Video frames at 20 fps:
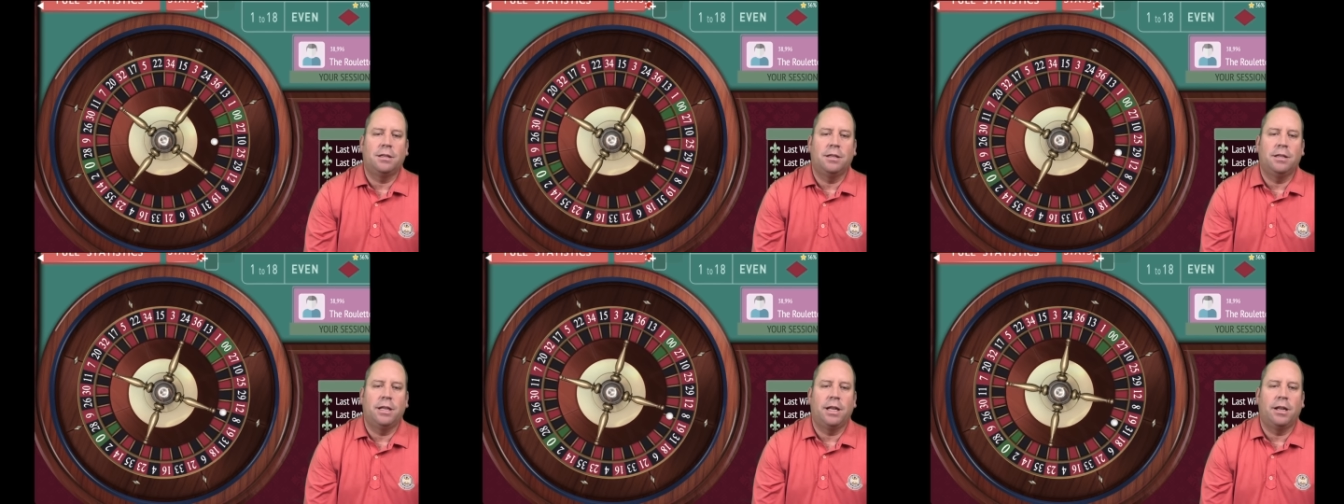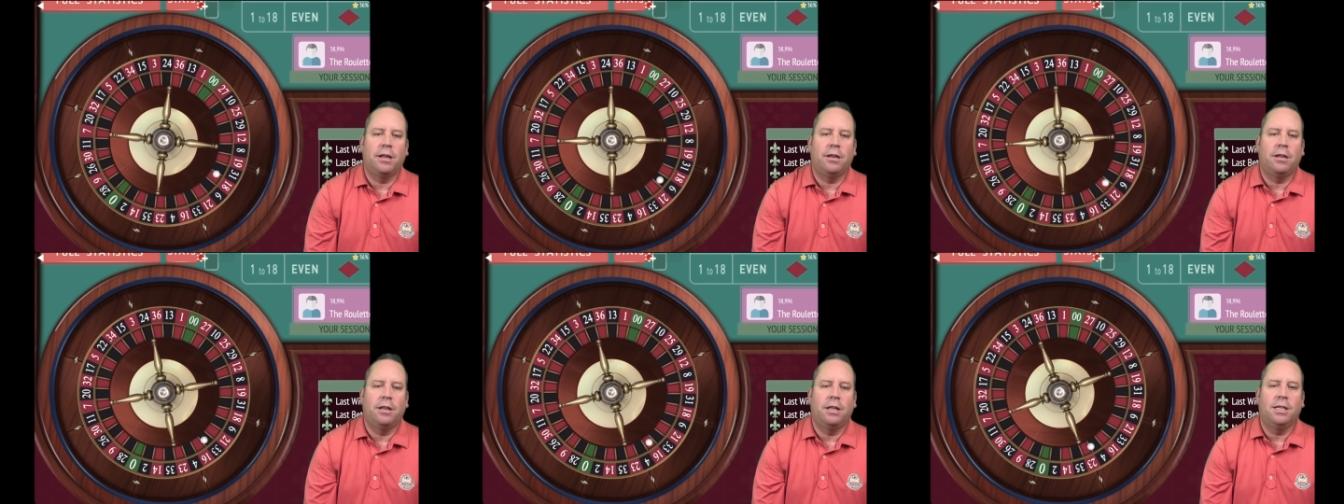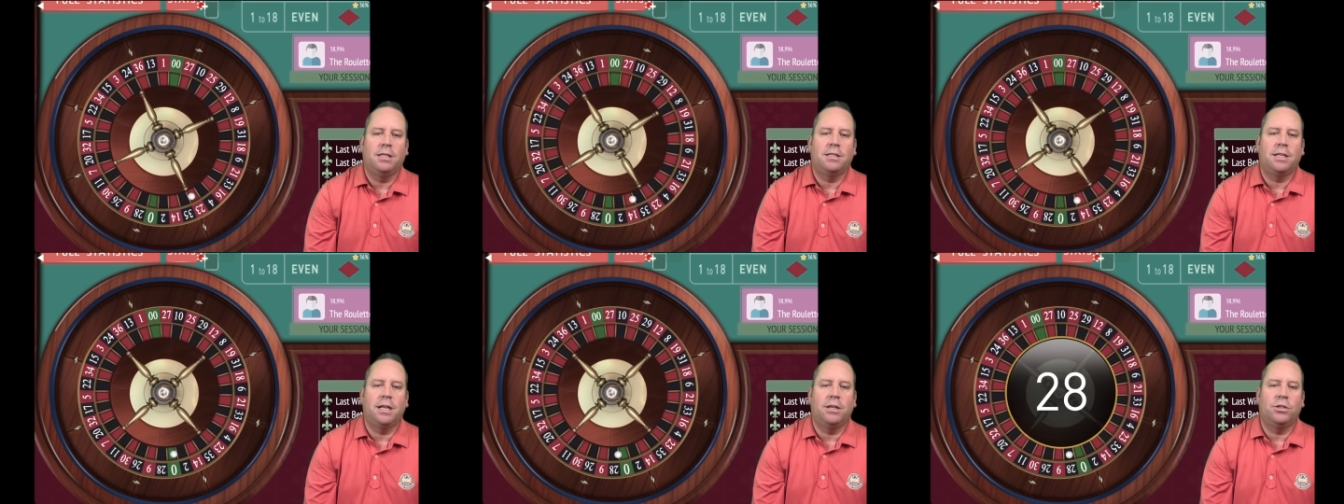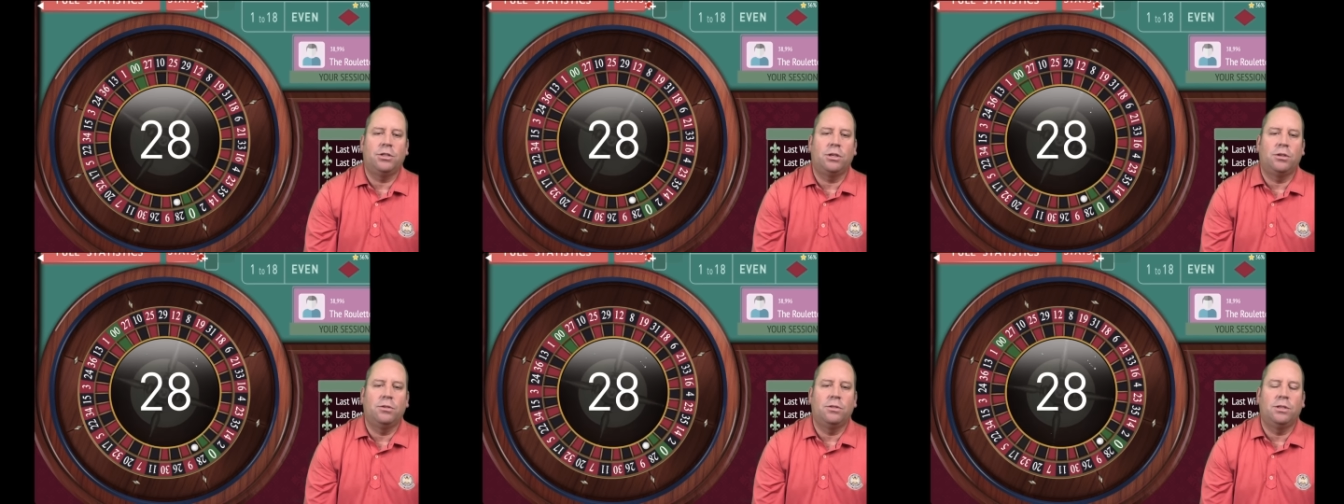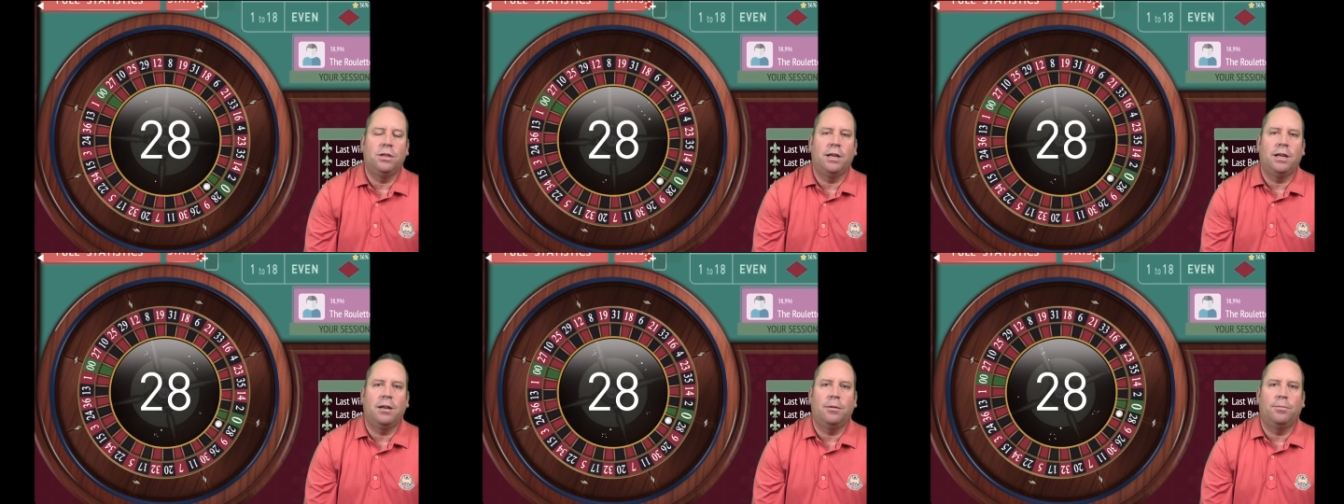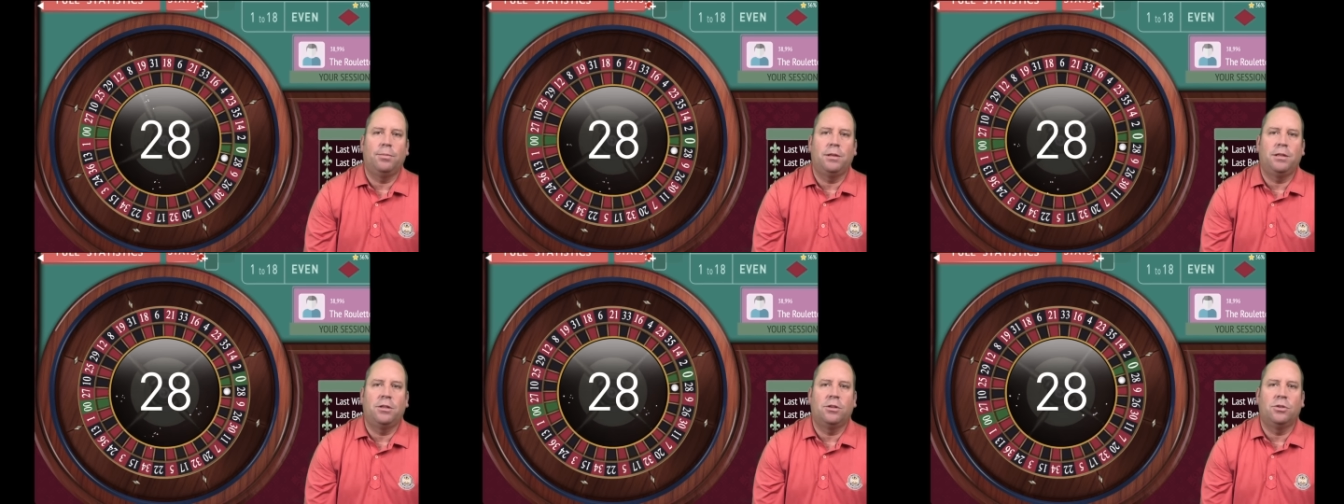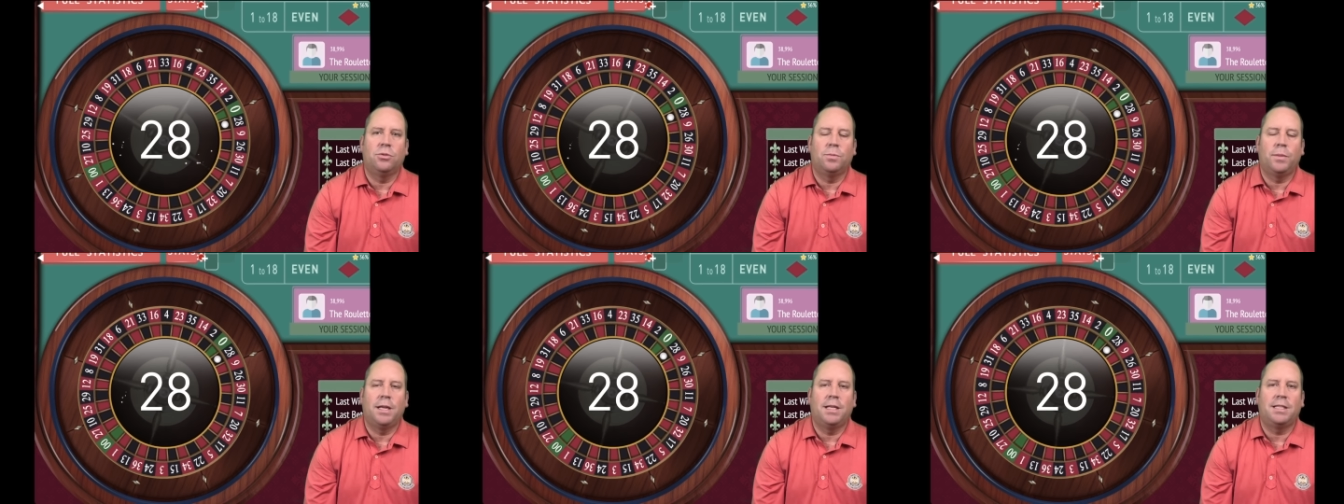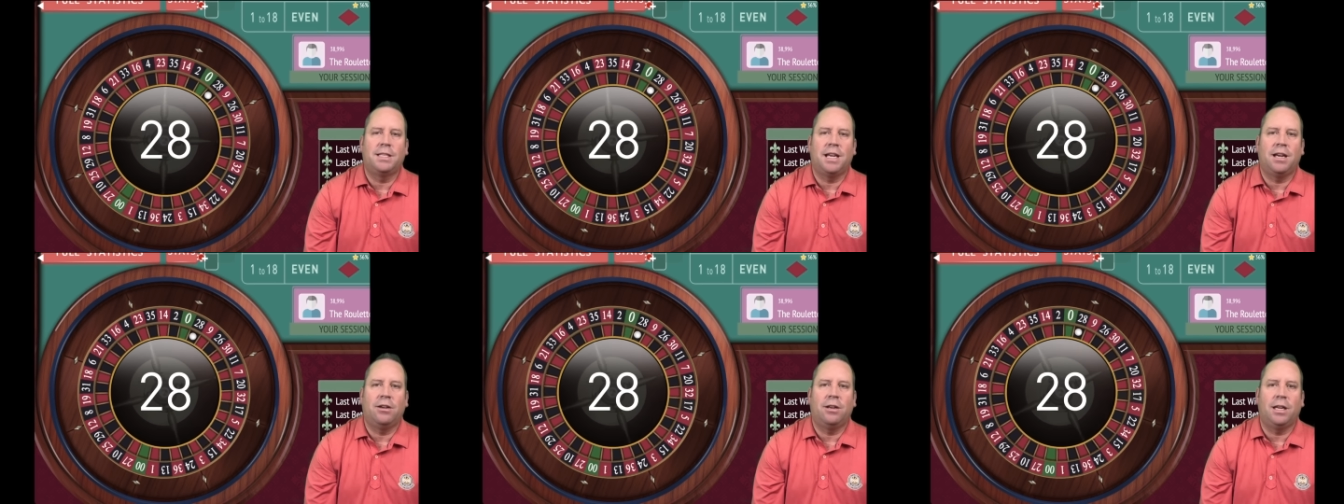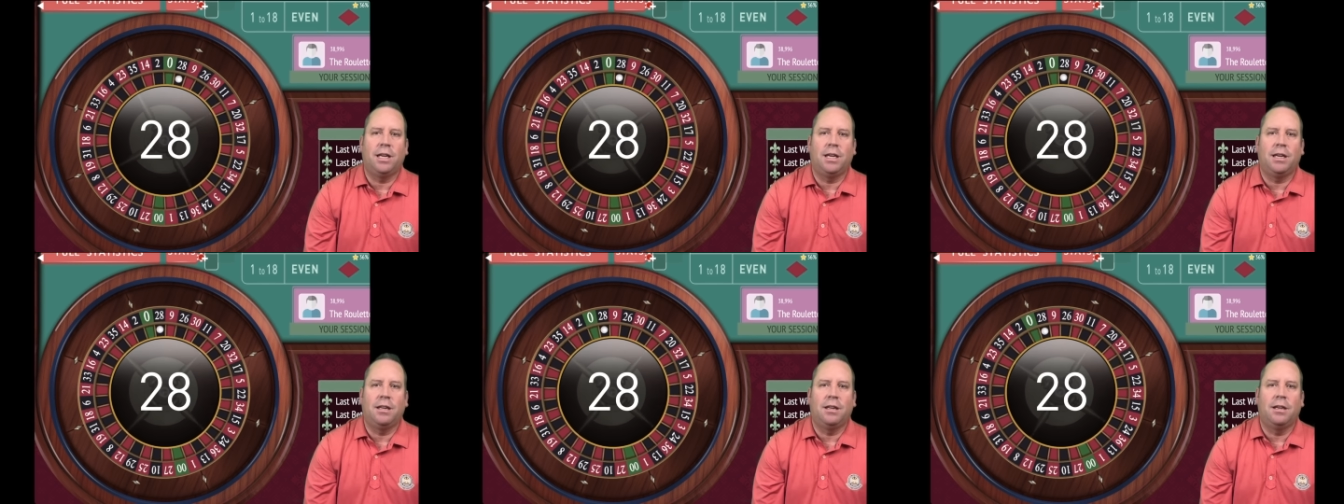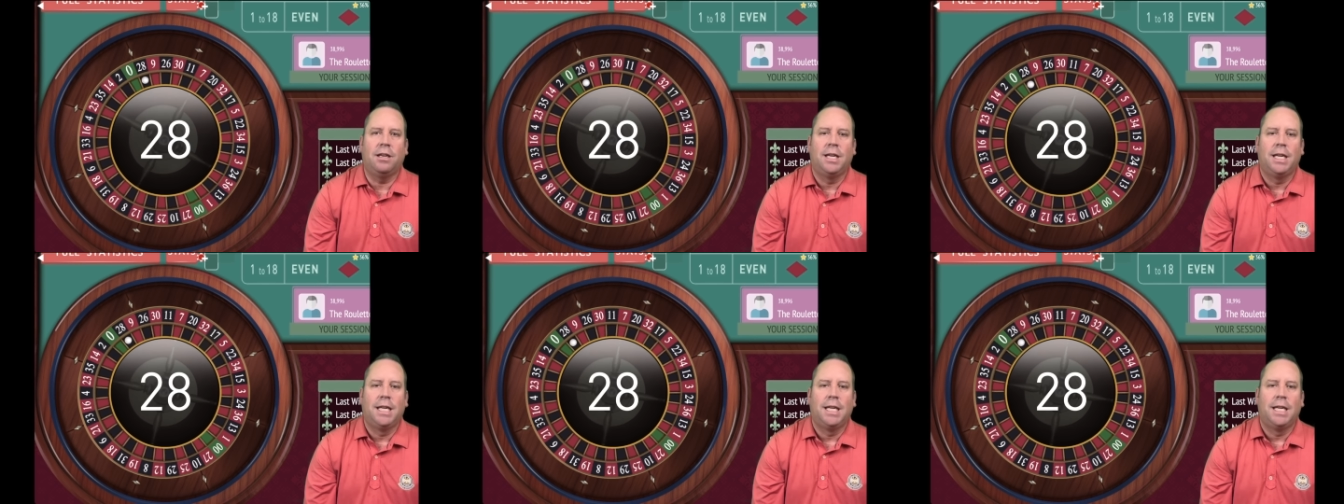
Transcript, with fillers: And that, at least that shows you how to put those bets out again.